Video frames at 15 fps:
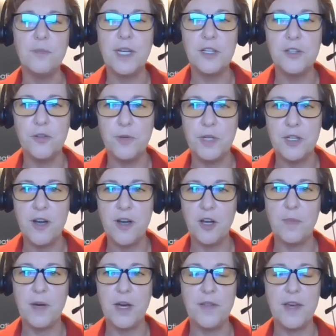make sure we talk
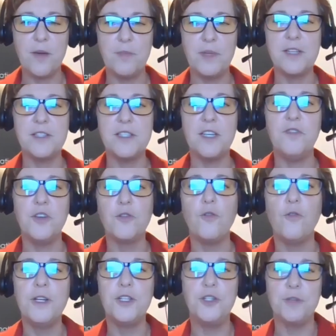about that because if you're
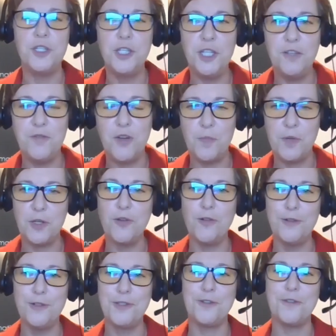going to achieve open
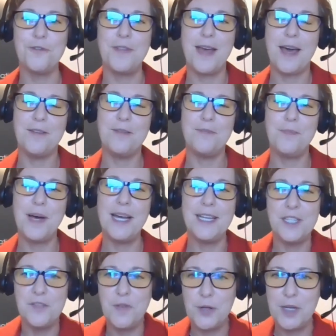culture, that by
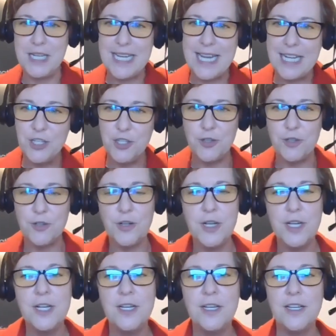its very nature
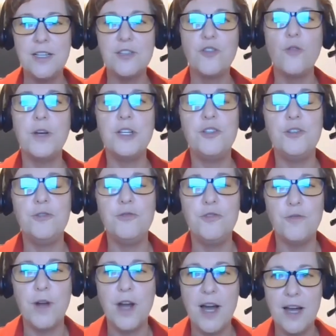is going to
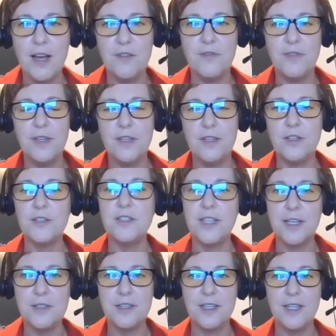drive
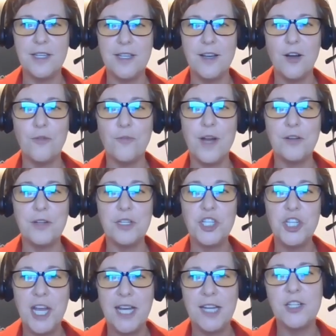necessity around a
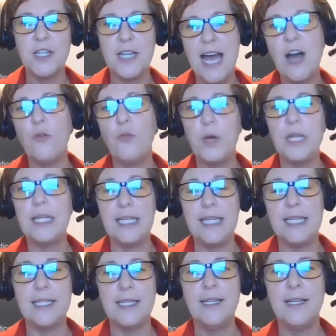change in how we
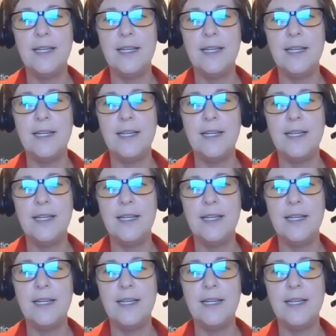lead.